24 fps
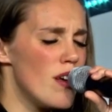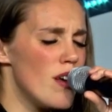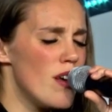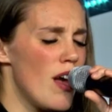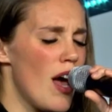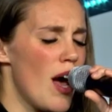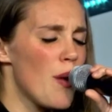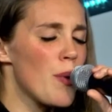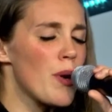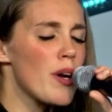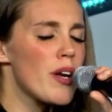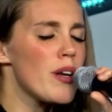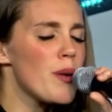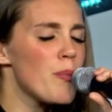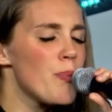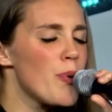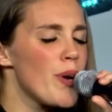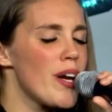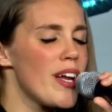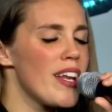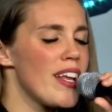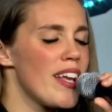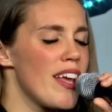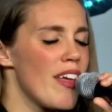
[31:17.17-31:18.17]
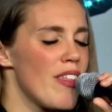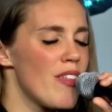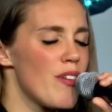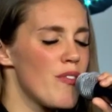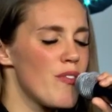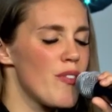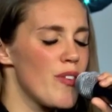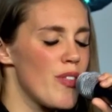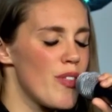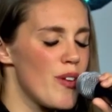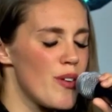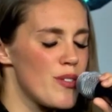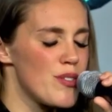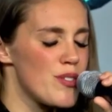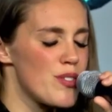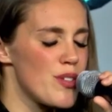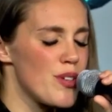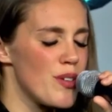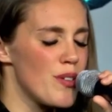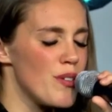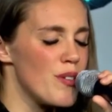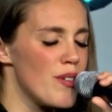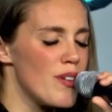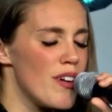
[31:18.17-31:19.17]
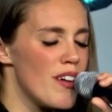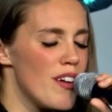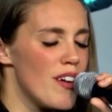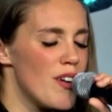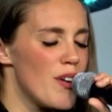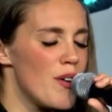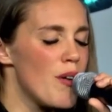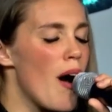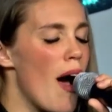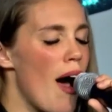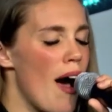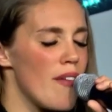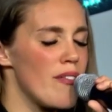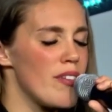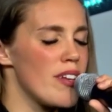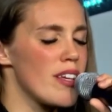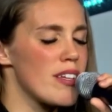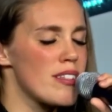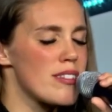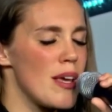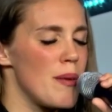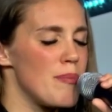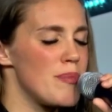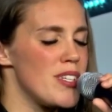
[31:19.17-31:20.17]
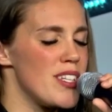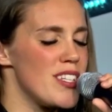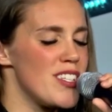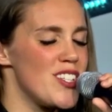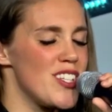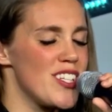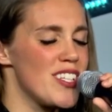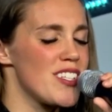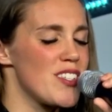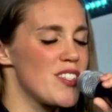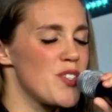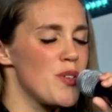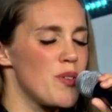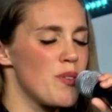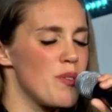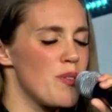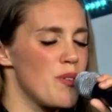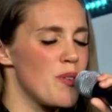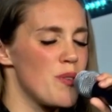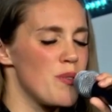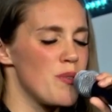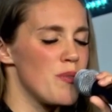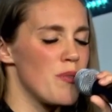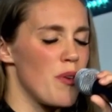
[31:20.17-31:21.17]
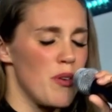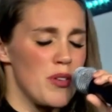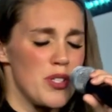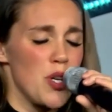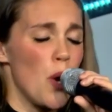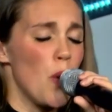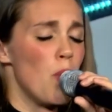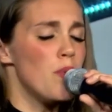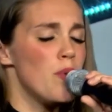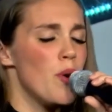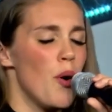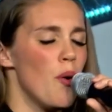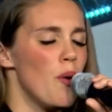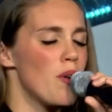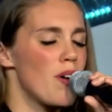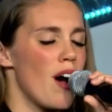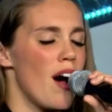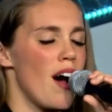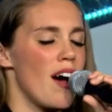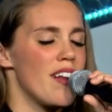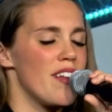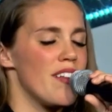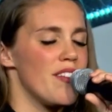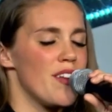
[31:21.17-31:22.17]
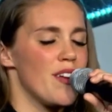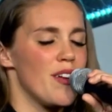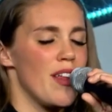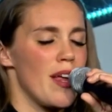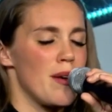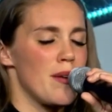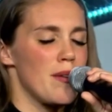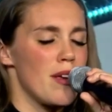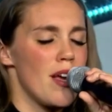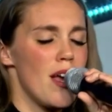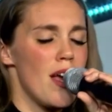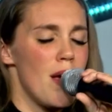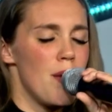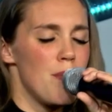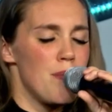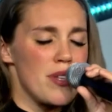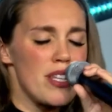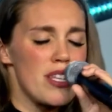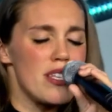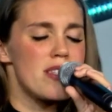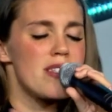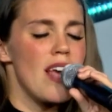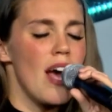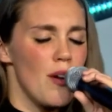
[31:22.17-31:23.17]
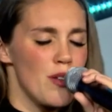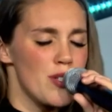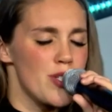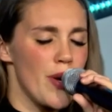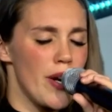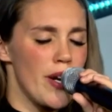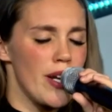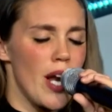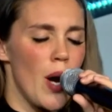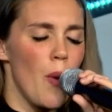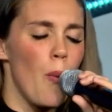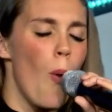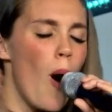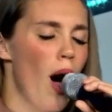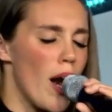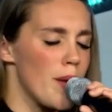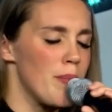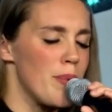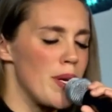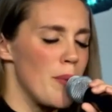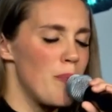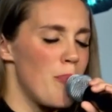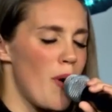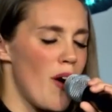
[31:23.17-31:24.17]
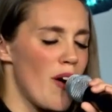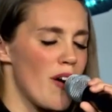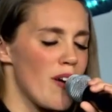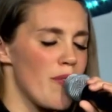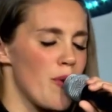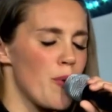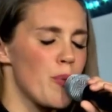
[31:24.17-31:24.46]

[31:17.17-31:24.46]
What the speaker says: And we're going to pray together for those who haven't accepted Jesus, who don't know God, and they're like, but this sounds great and I want to be a part of it.